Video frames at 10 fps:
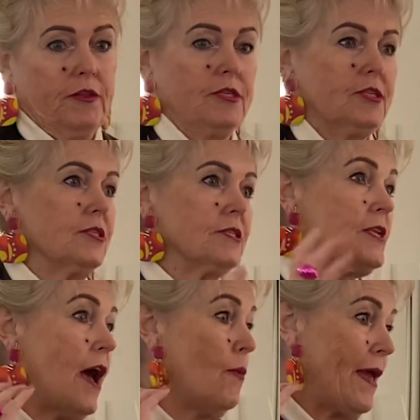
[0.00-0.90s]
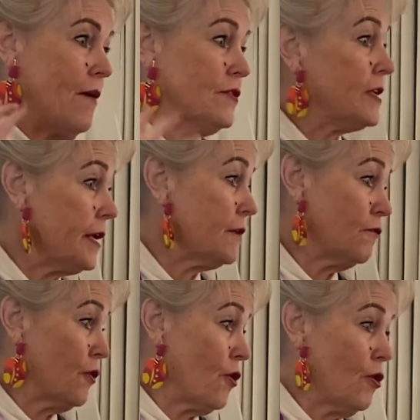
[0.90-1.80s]
This isn't how we haven't done it for
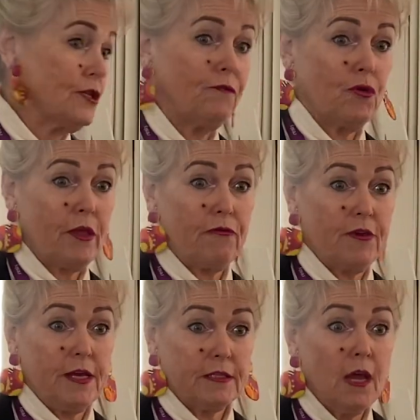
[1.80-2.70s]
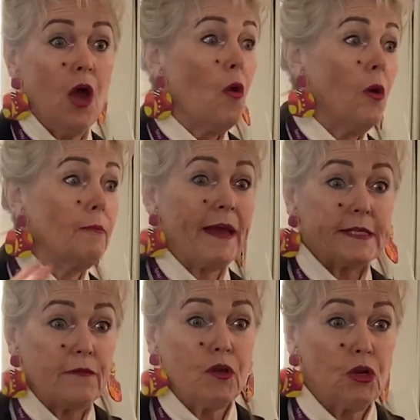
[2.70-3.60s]
the last 43 years. Well, mate,
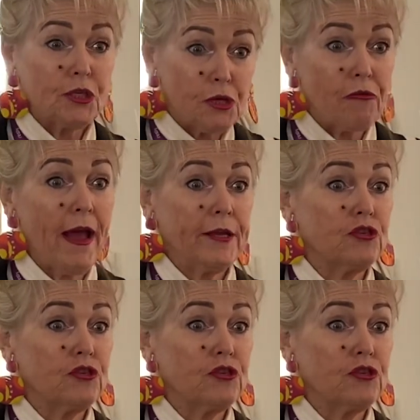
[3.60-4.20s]
have you looked around?